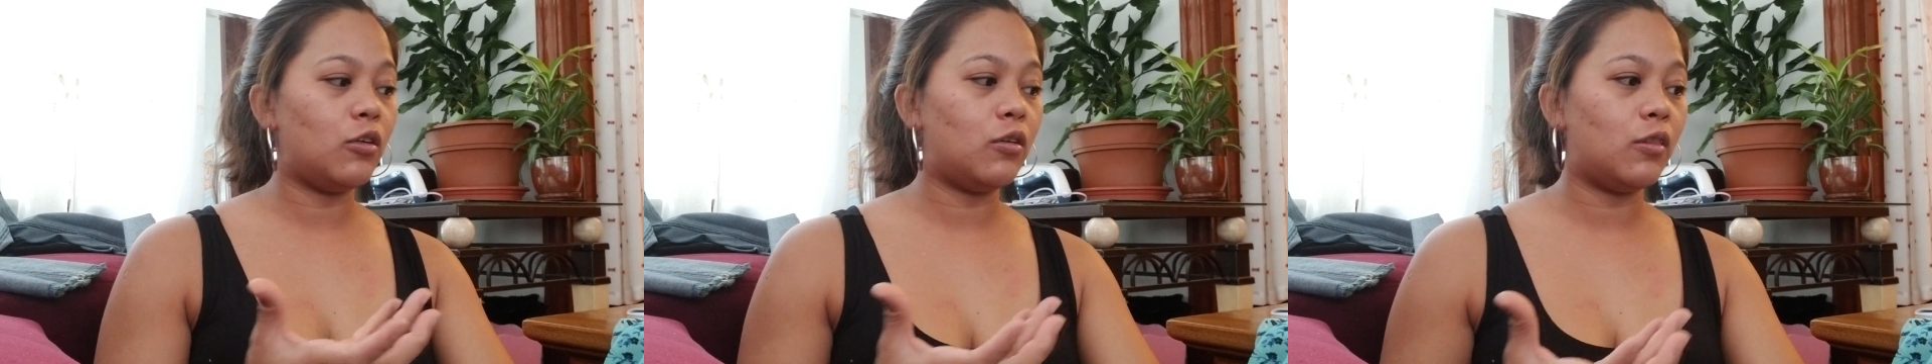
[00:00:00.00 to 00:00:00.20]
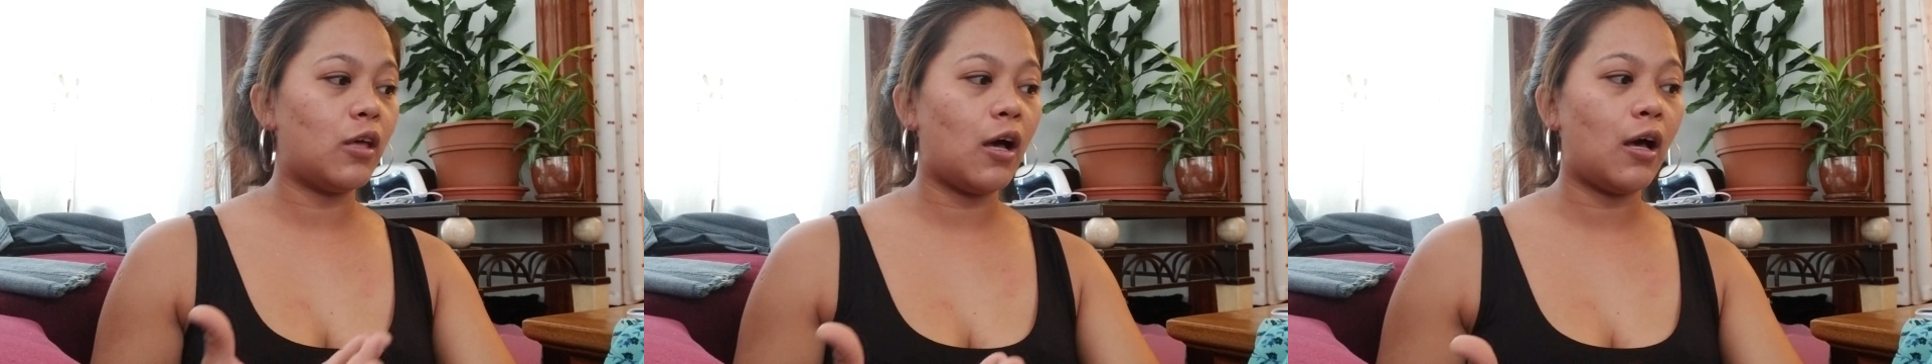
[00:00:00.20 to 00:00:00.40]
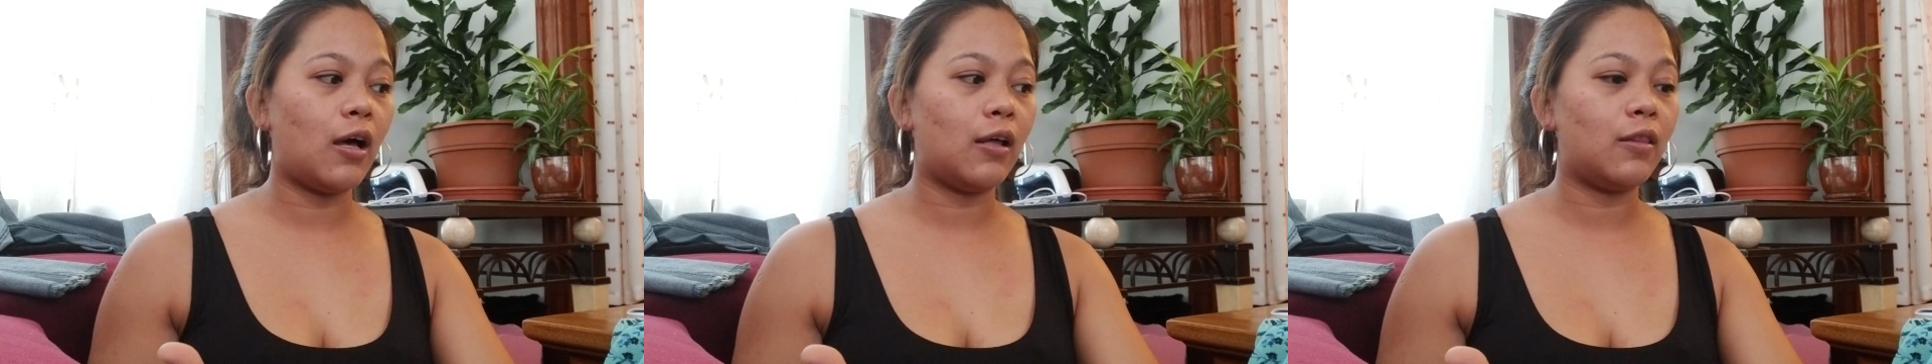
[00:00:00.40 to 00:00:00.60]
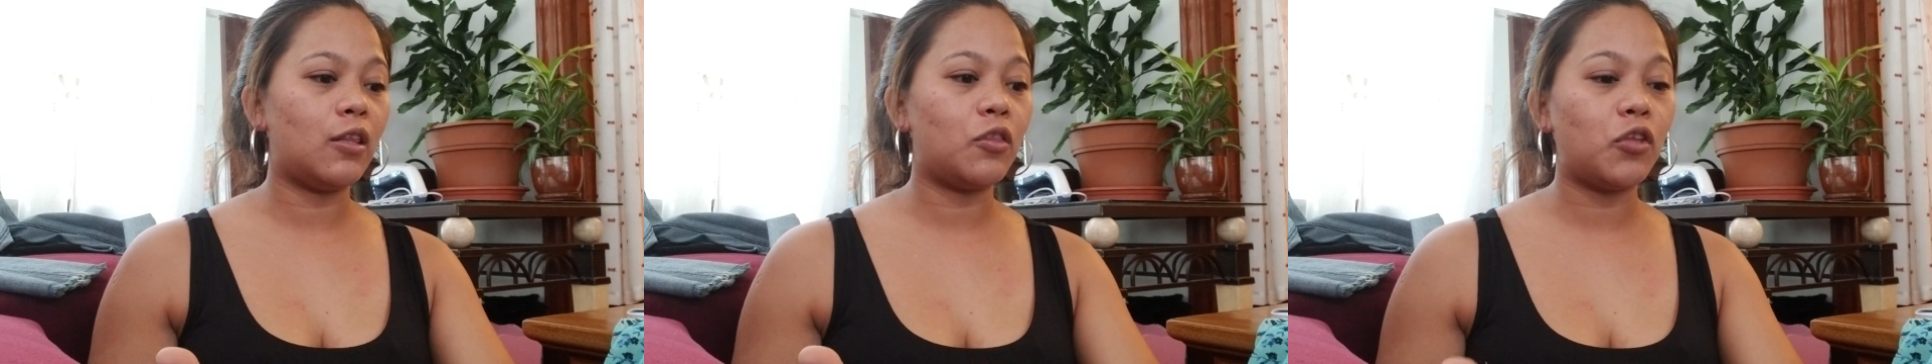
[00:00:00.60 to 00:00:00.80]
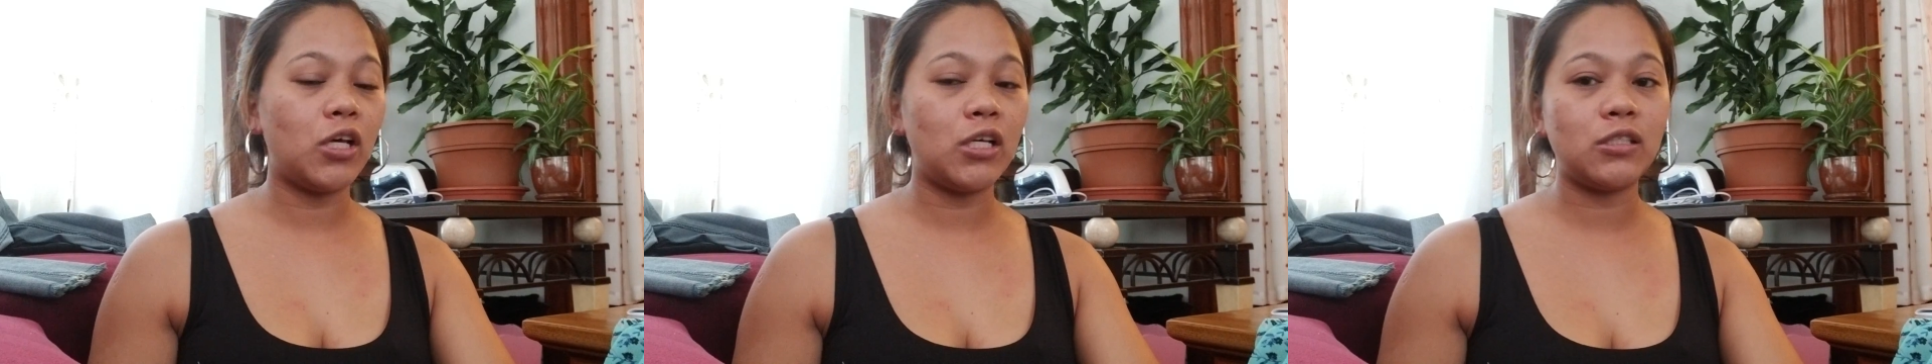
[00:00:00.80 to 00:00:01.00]

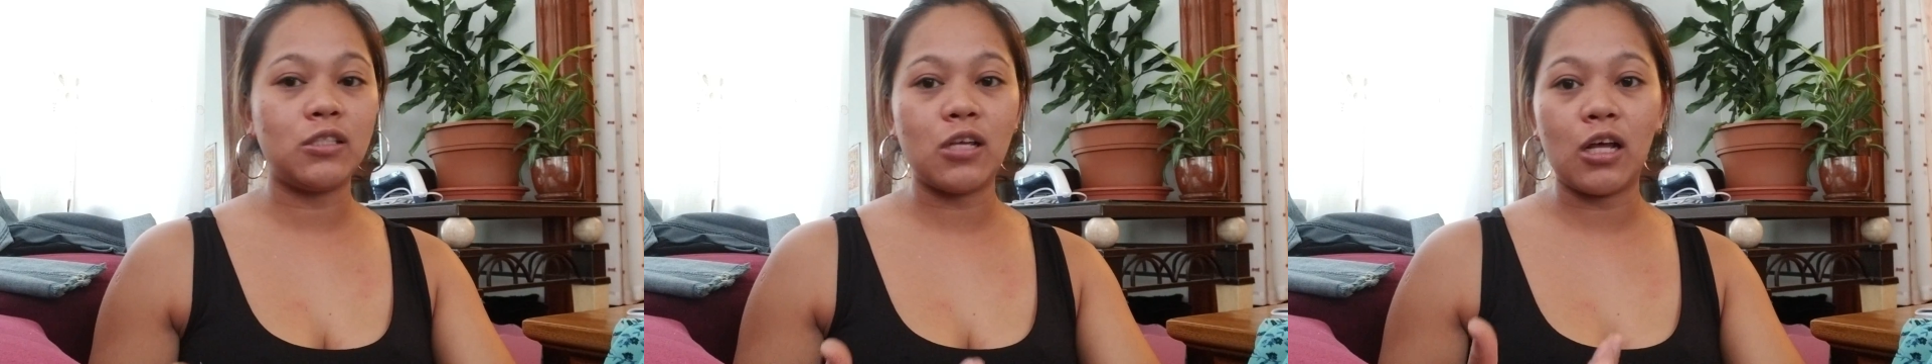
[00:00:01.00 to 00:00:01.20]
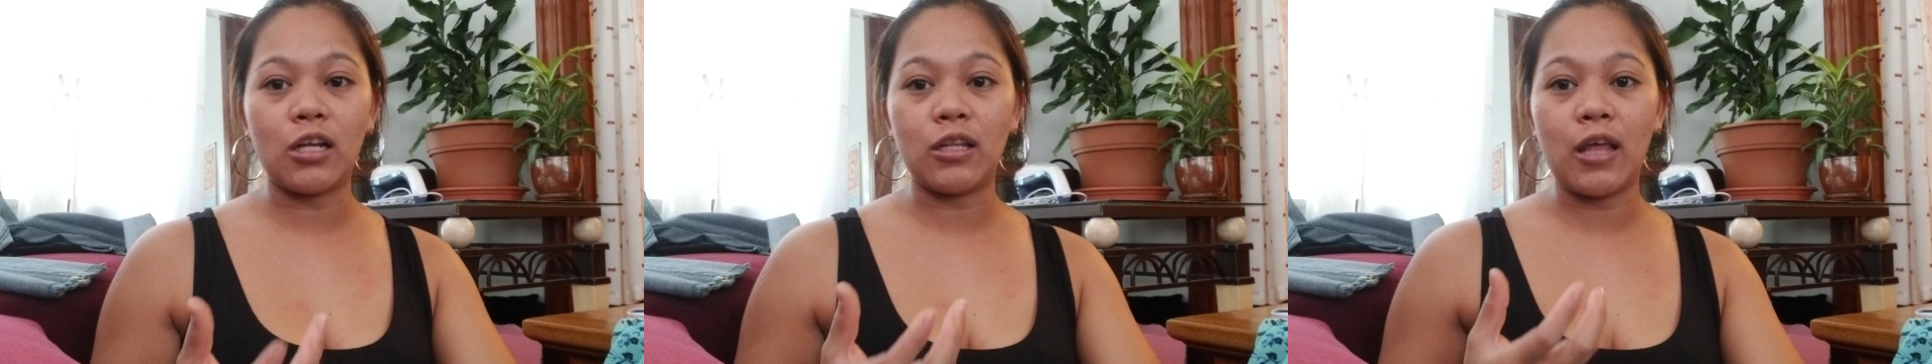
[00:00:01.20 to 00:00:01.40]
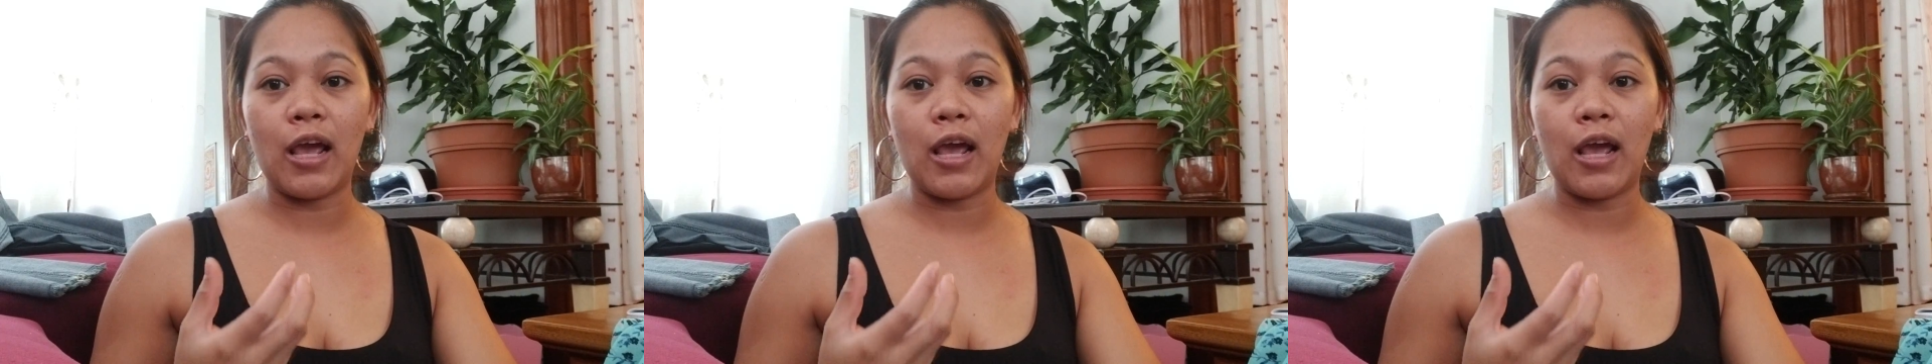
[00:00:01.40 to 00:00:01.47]
the things that